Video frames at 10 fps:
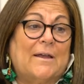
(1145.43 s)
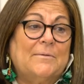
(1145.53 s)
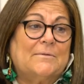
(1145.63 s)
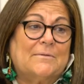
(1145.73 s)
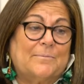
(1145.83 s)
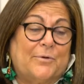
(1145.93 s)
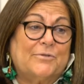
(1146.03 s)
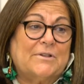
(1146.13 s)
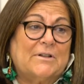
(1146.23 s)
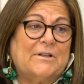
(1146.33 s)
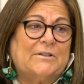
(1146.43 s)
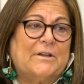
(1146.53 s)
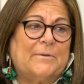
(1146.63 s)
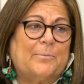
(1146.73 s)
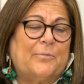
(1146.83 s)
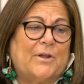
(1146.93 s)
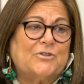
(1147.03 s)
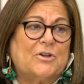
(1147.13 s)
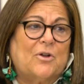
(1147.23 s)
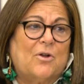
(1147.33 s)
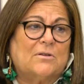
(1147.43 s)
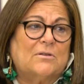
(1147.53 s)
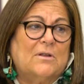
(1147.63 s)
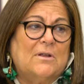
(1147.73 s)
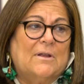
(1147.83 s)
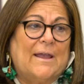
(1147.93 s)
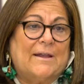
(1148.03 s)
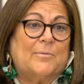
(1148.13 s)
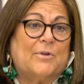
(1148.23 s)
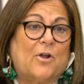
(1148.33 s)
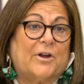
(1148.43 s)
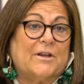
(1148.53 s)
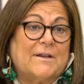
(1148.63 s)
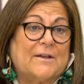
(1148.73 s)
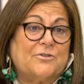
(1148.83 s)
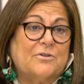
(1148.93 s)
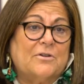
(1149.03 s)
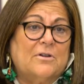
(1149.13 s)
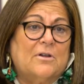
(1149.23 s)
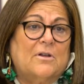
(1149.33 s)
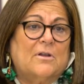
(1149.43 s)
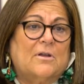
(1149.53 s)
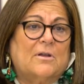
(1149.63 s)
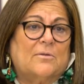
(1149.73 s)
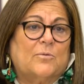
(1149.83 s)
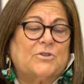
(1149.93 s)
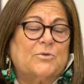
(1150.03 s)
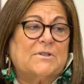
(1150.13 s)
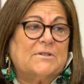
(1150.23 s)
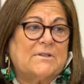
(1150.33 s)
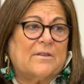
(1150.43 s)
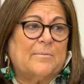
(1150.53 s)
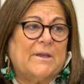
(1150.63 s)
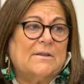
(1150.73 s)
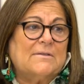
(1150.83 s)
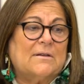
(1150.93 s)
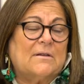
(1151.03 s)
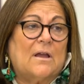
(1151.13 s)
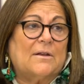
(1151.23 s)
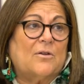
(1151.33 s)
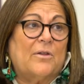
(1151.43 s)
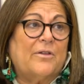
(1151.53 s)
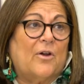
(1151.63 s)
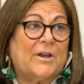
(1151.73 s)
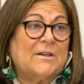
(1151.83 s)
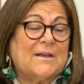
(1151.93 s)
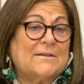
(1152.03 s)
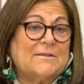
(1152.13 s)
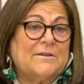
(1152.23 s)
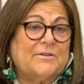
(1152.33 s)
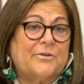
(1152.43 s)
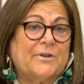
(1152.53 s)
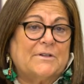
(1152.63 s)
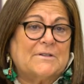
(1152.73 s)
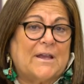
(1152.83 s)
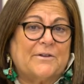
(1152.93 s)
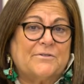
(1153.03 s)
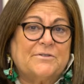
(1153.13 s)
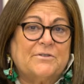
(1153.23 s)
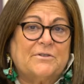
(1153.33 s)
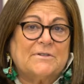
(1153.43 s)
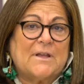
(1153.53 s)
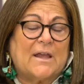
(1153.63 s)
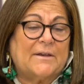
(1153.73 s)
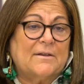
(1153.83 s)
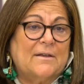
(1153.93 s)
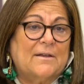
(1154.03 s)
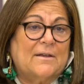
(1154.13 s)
I personally did a project called Edible Architecture, which was at Sotheby's, and got all the architects and interior designers to design